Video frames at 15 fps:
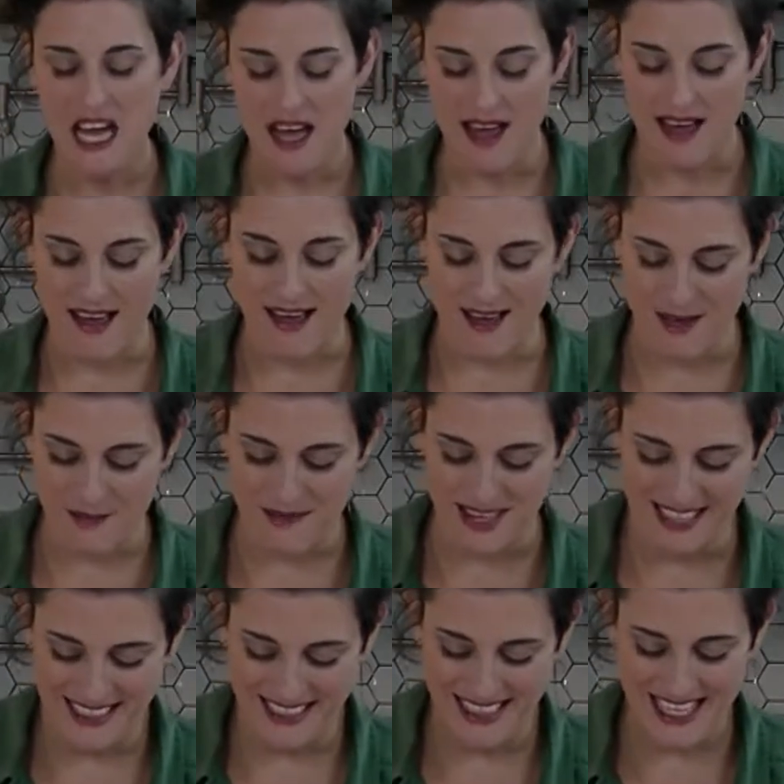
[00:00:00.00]

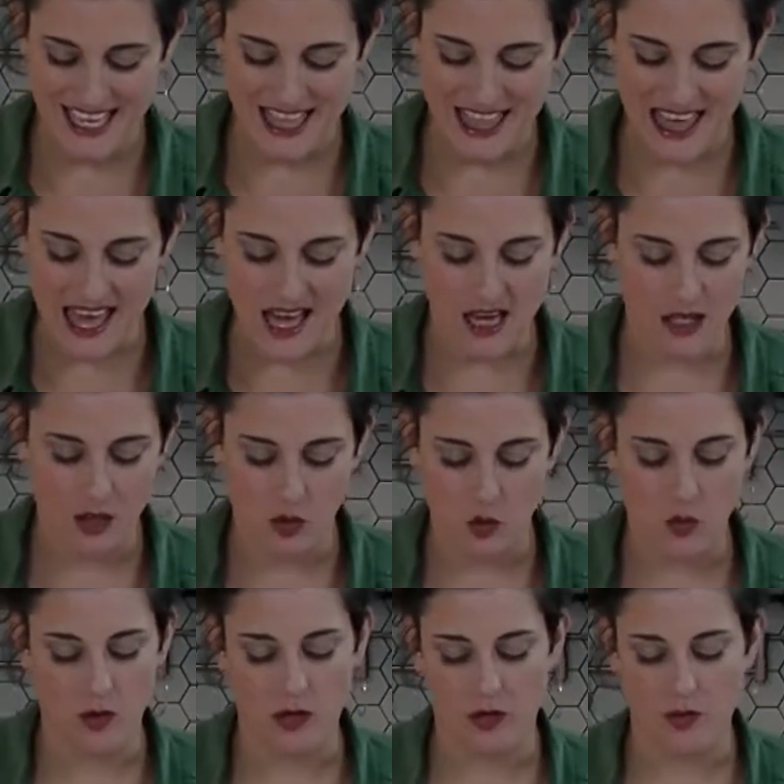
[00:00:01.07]
that
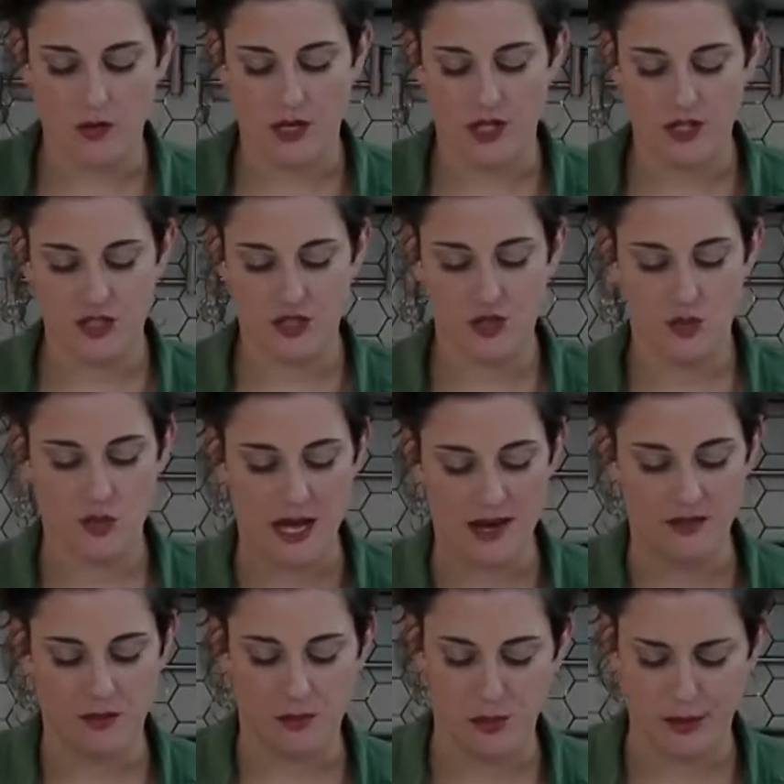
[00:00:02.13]
you are going to
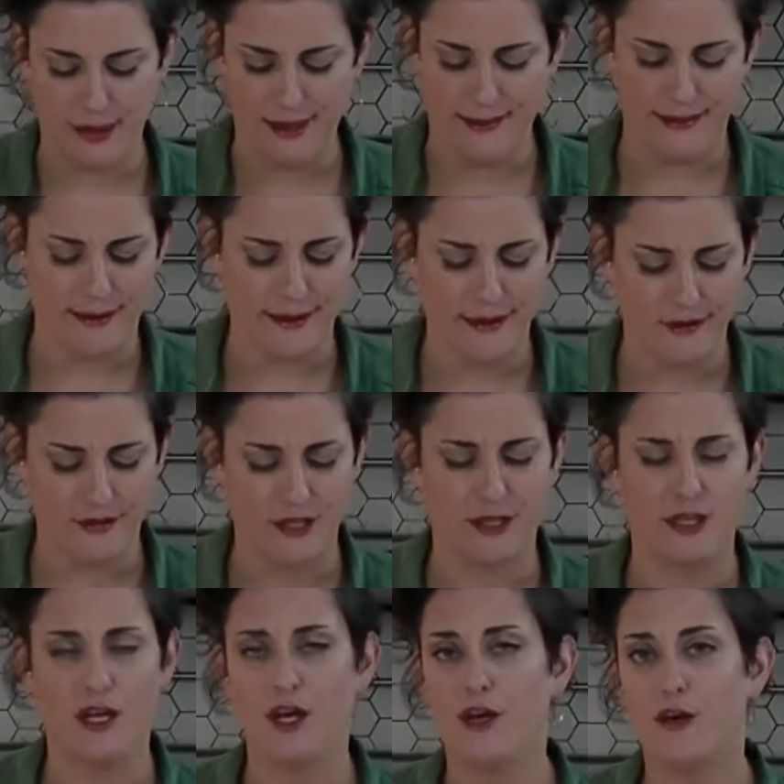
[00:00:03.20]
have to put in the
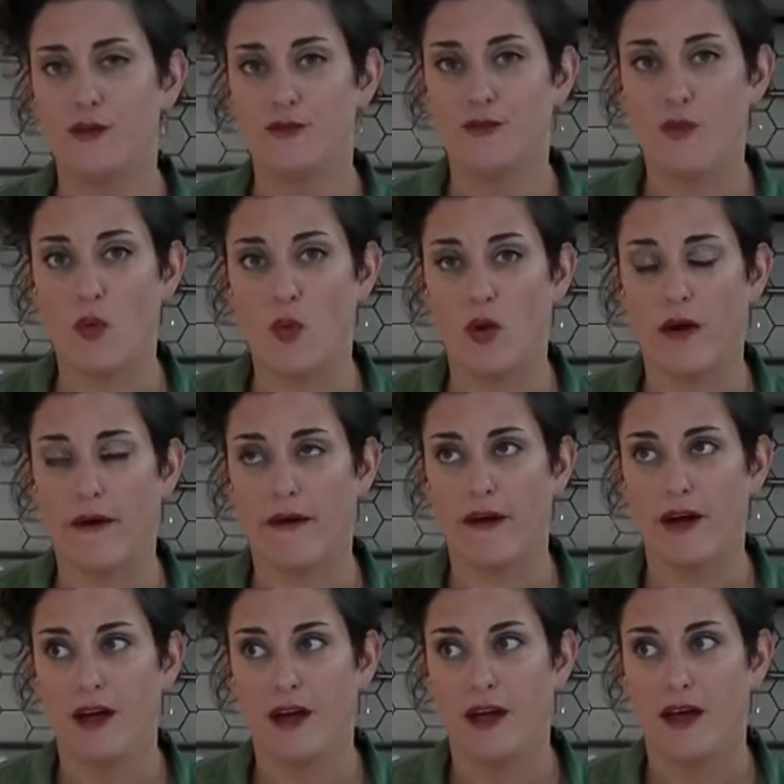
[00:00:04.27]
oven for,
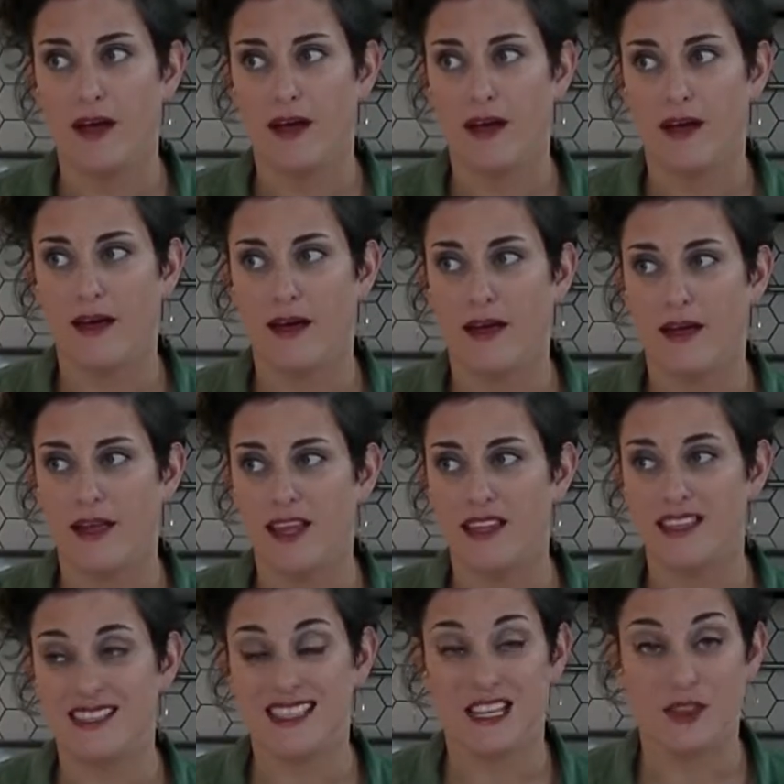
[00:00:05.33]
I
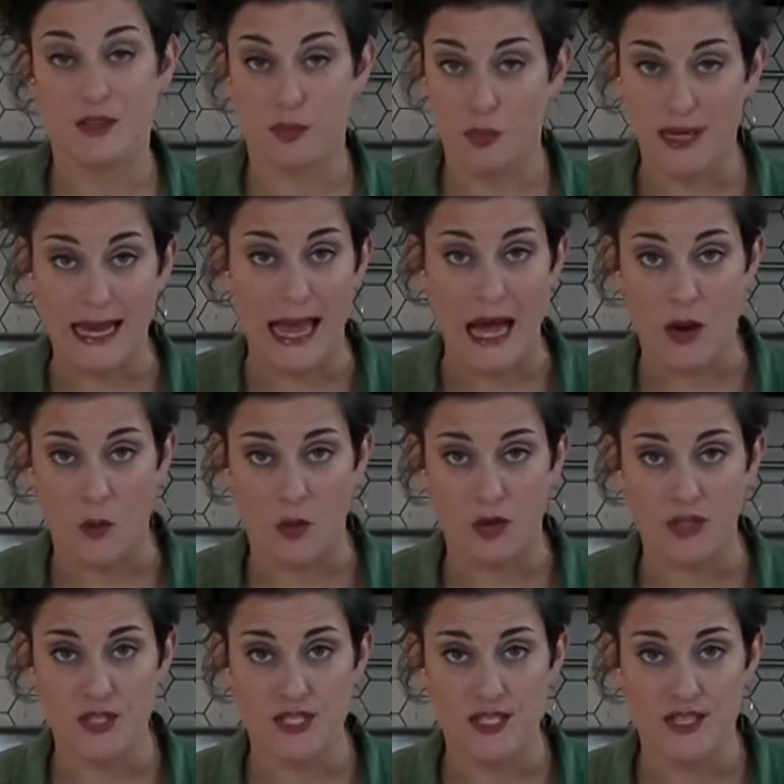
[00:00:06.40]
think it's like 3
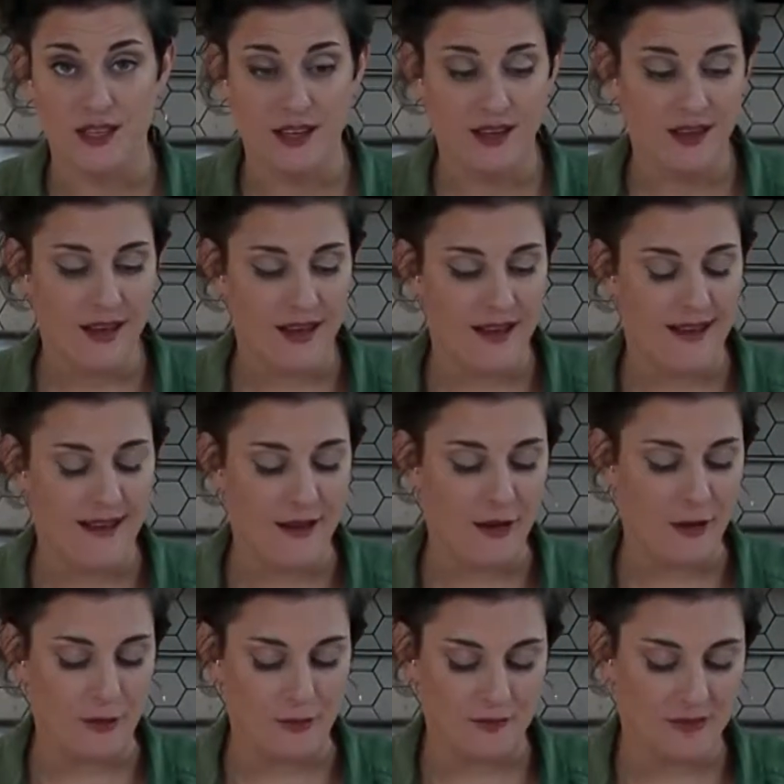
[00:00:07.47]
hours,
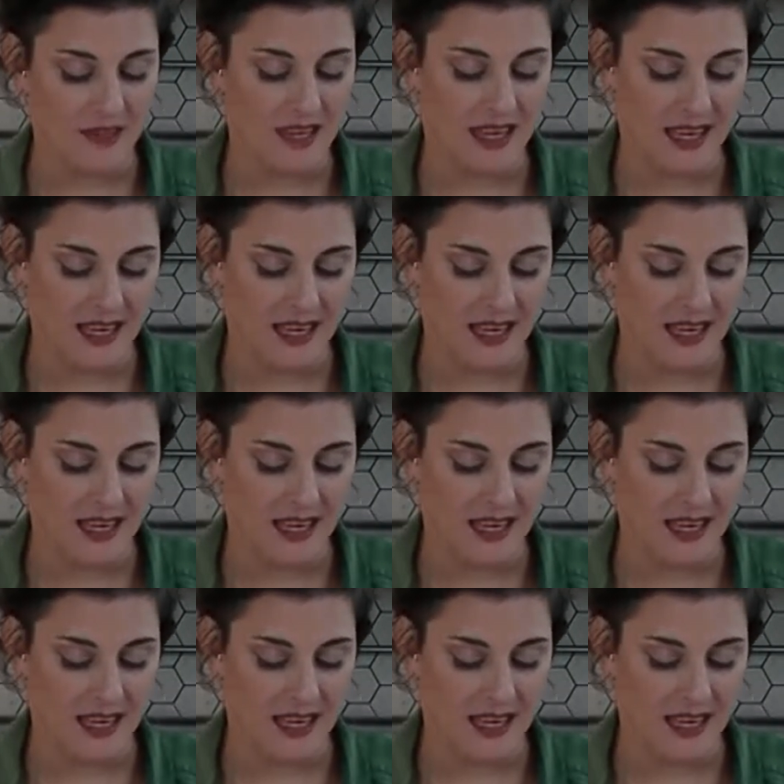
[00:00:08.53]
and